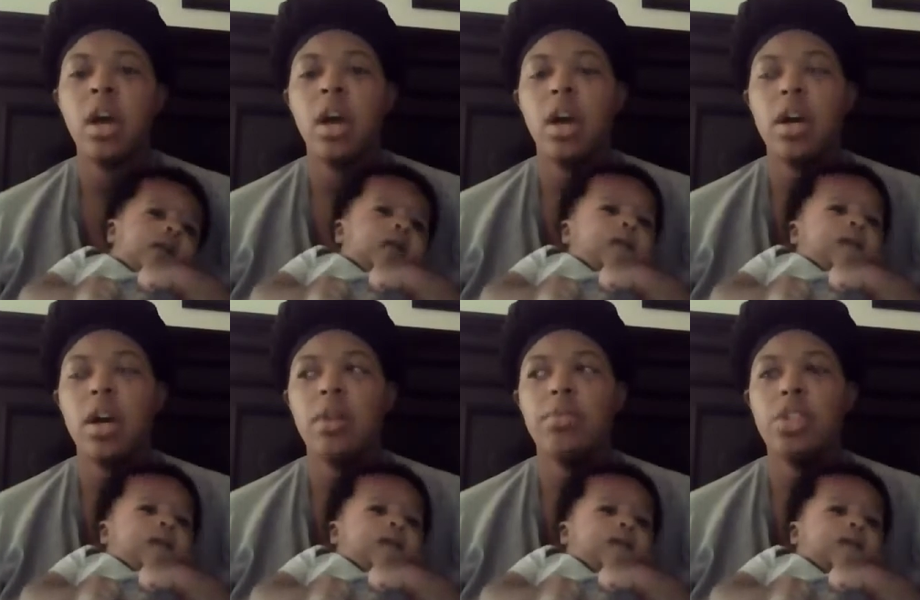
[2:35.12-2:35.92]

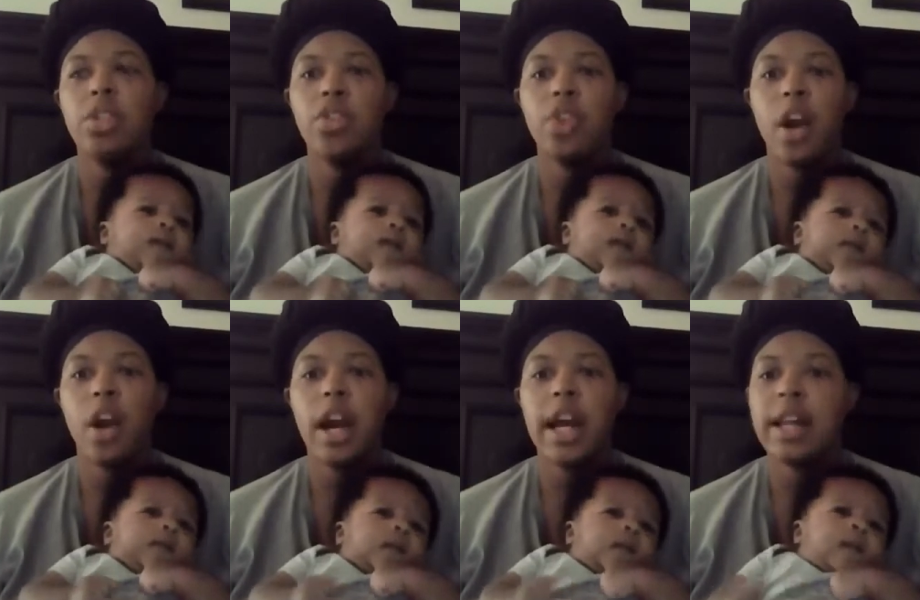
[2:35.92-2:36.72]
Speaker 1: um, so
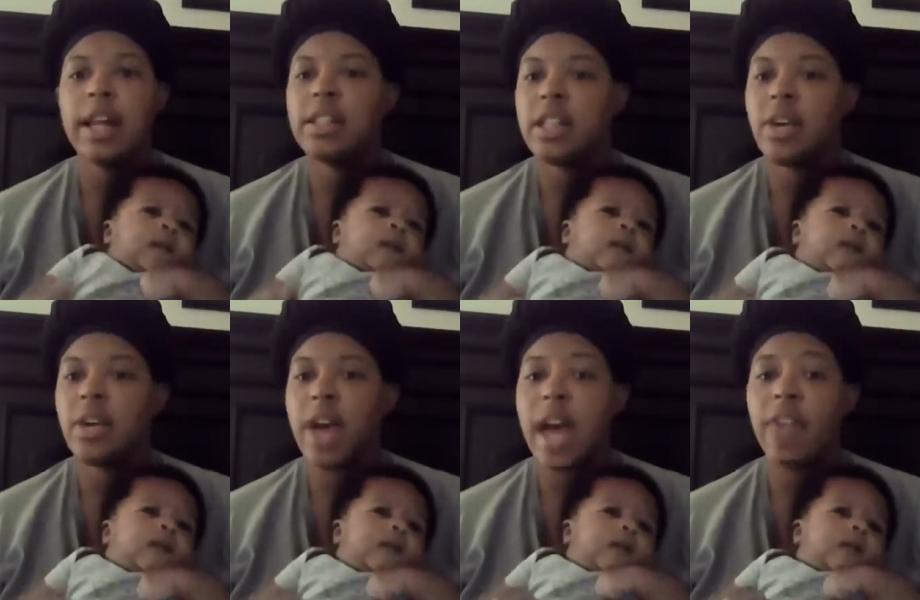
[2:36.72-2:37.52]
far, and I still
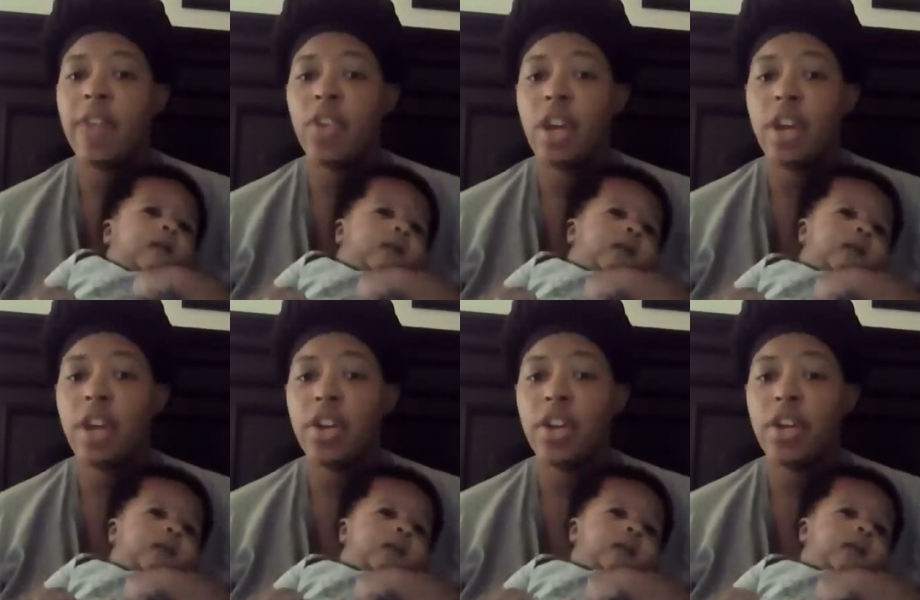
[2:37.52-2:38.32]
have
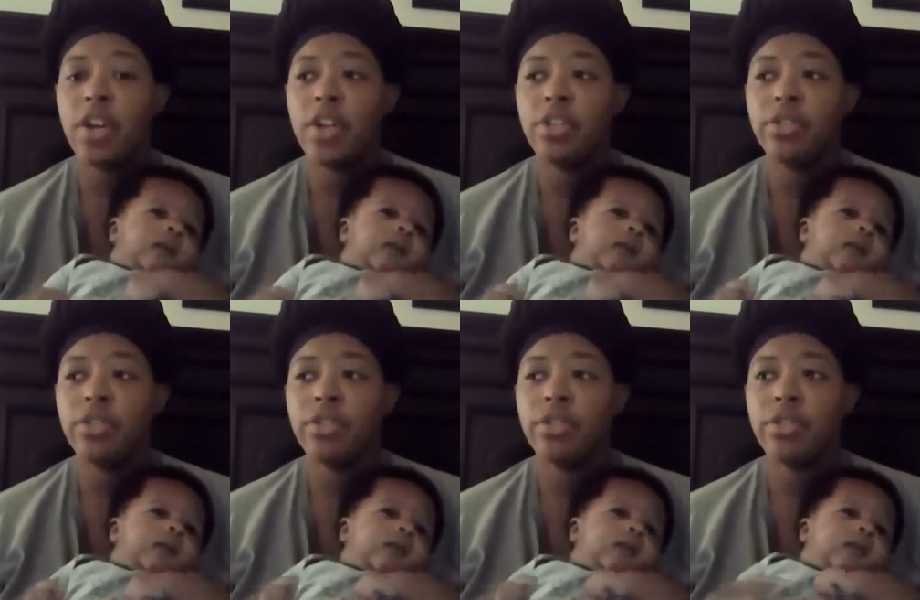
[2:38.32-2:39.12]
another
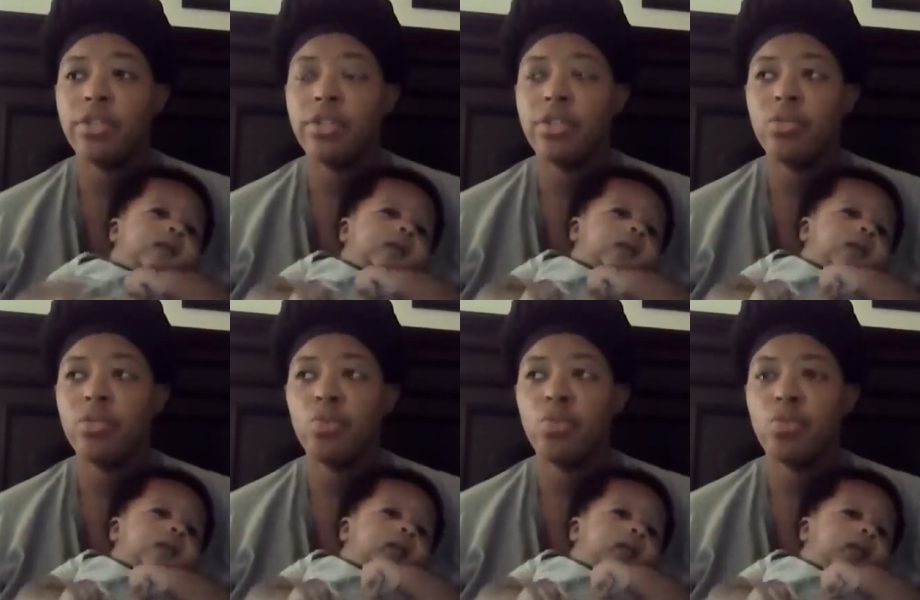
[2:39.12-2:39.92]

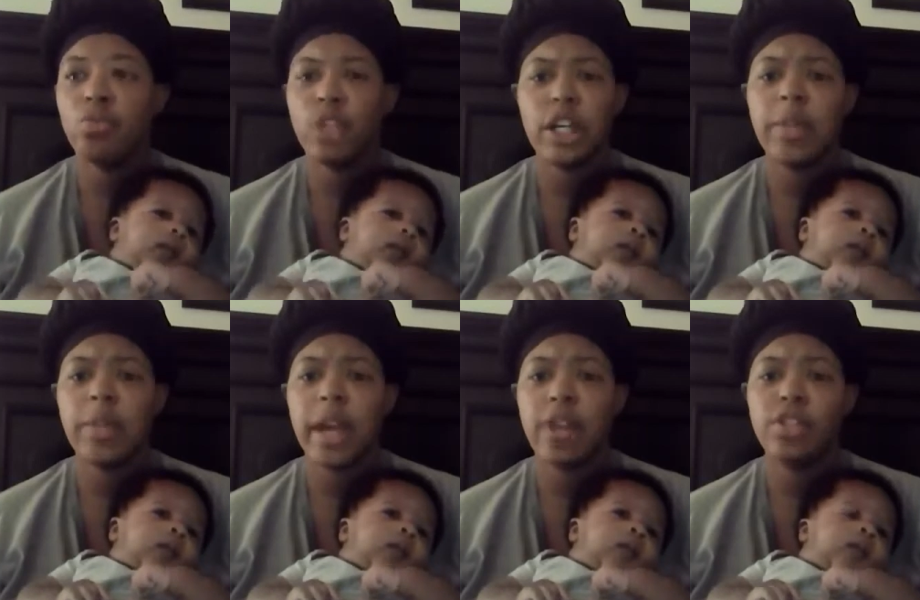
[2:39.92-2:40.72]
thirty
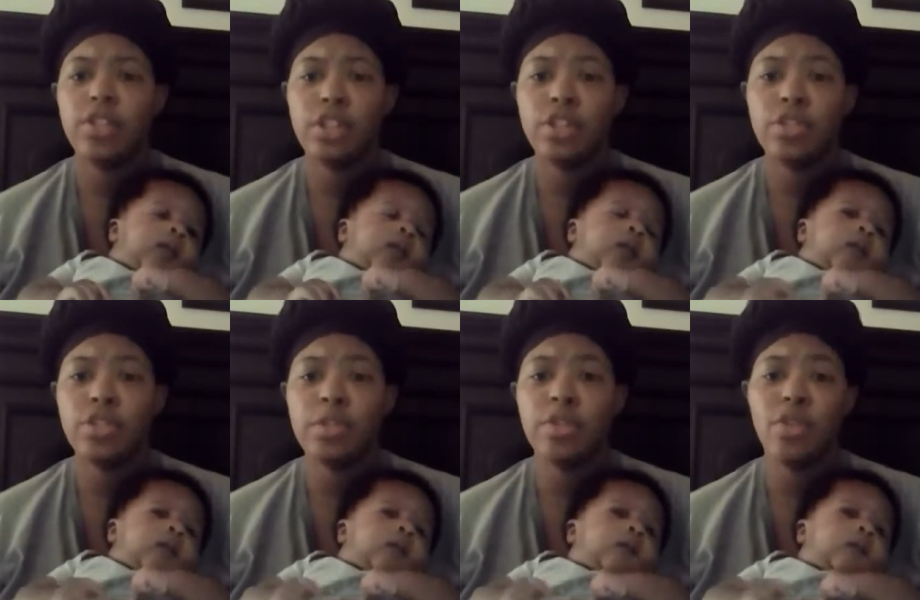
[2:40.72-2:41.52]
pounds to
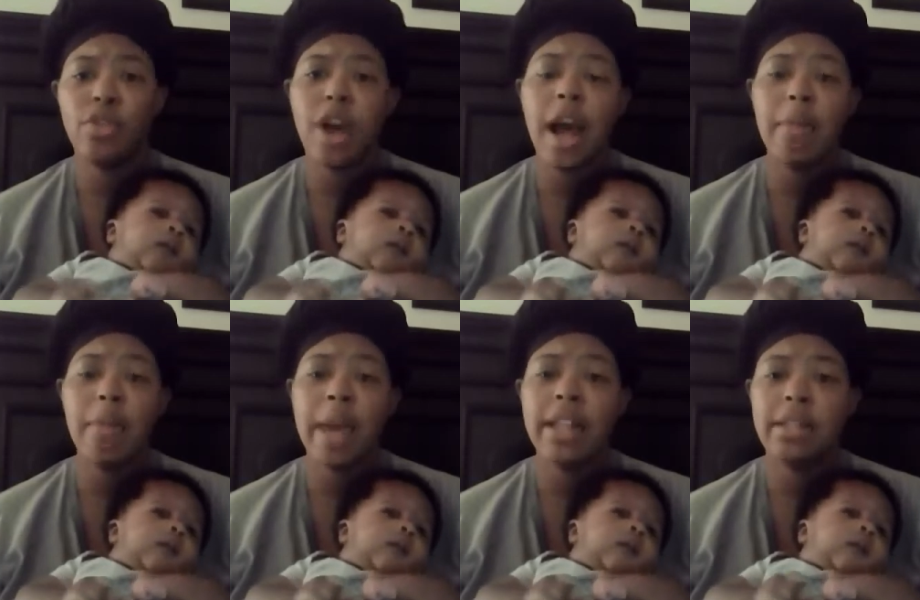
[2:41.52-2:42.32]
lose before I'm
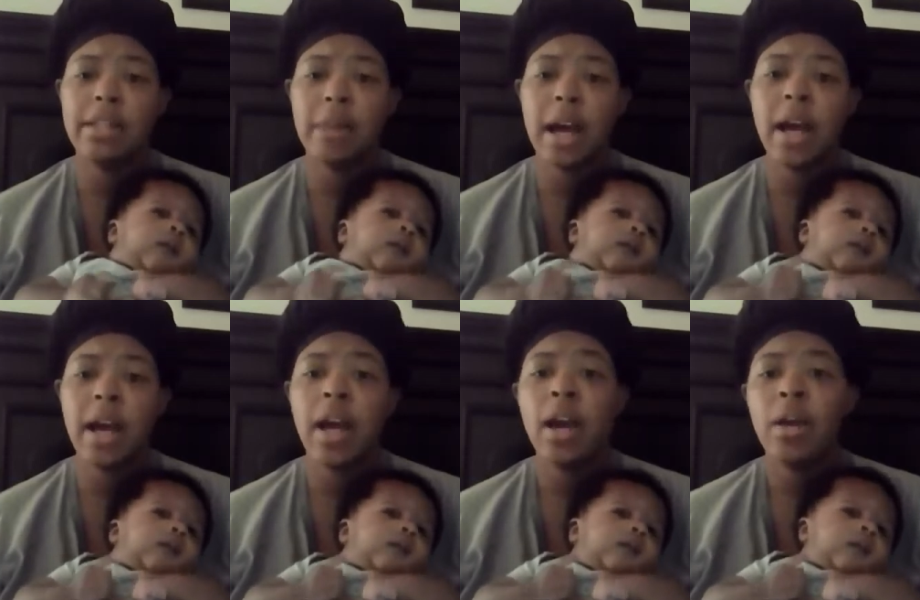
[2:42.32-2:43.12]
back to my
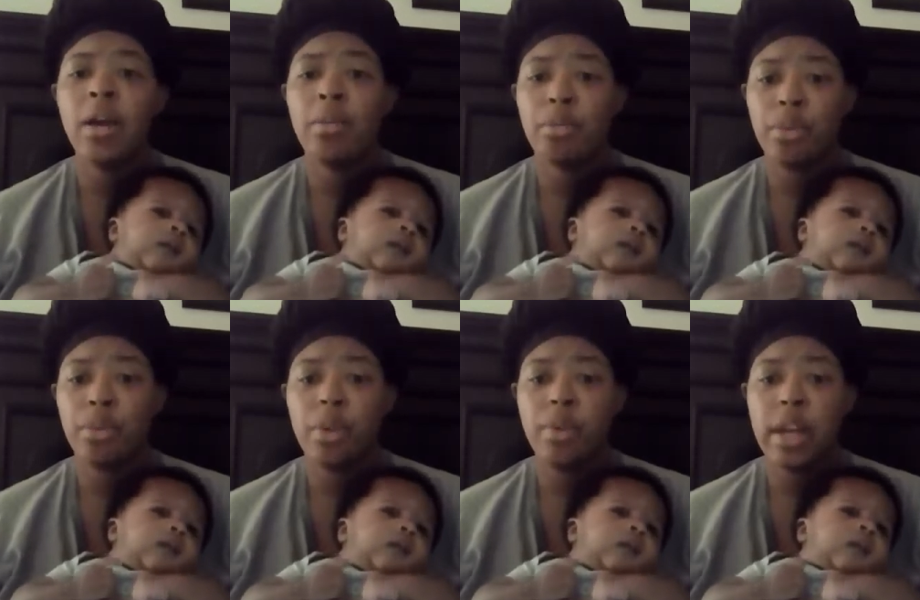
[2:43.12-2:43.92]

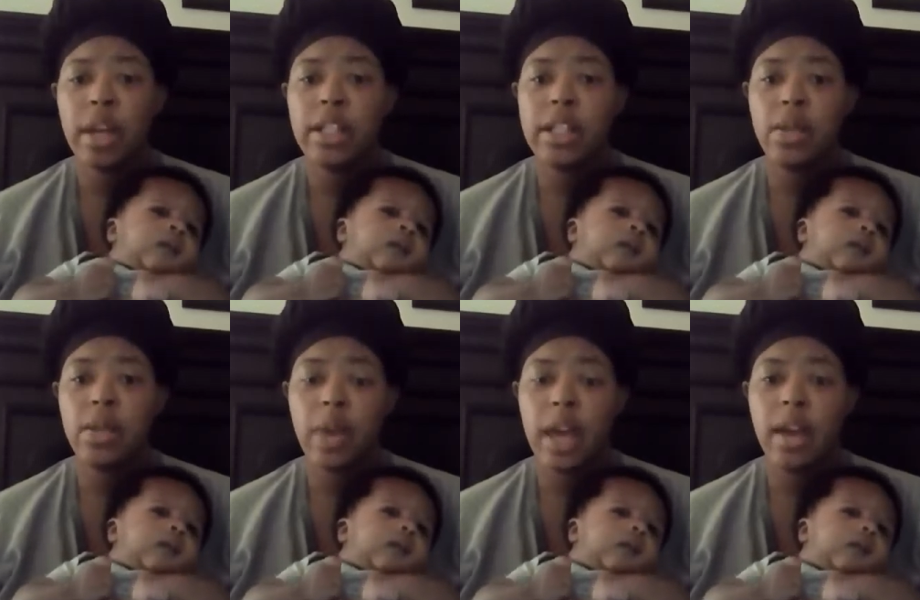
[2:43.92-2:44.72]
pre-pregnancy
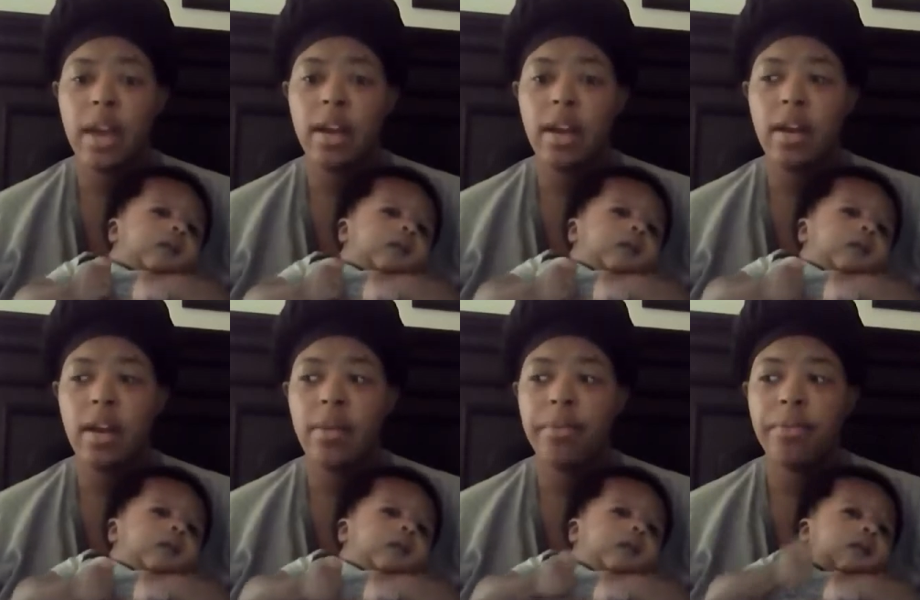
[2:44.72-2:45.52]
weight.
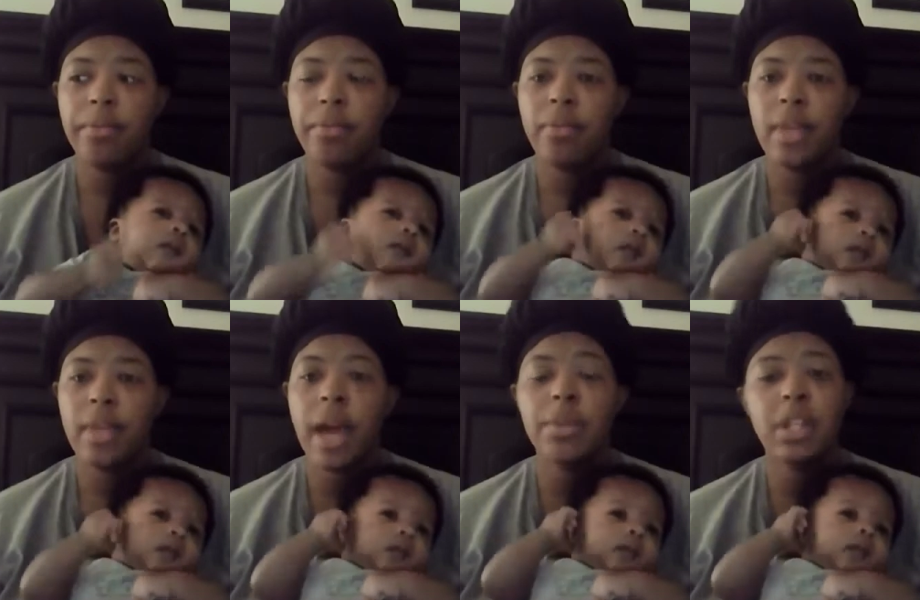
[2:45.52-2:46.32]
Um,
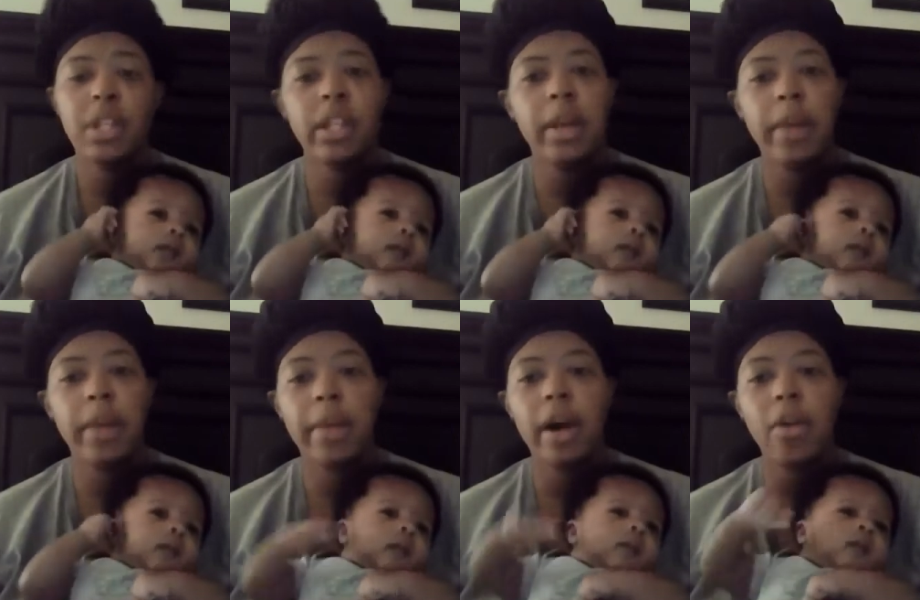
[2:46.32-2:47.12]
I was cleared by
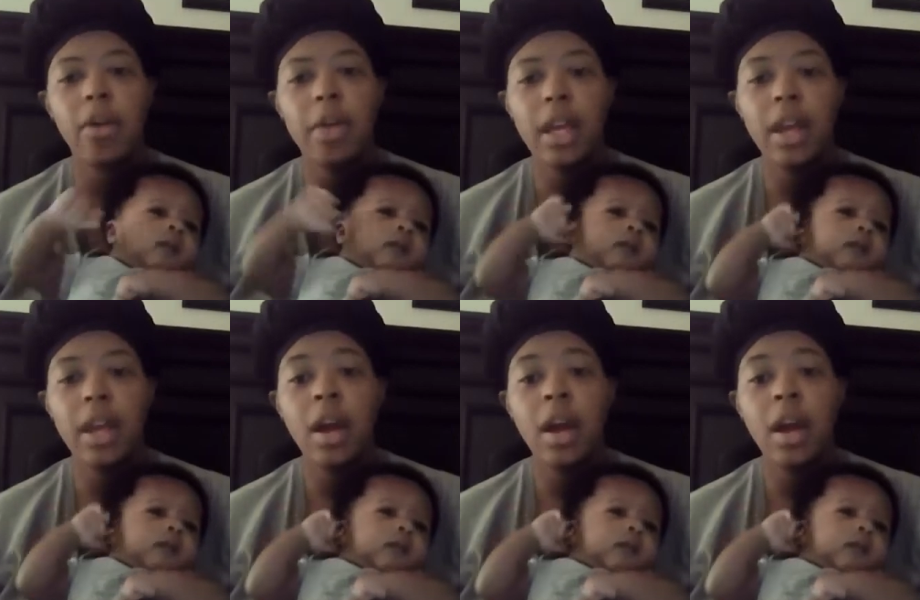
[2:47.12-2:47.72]
my O B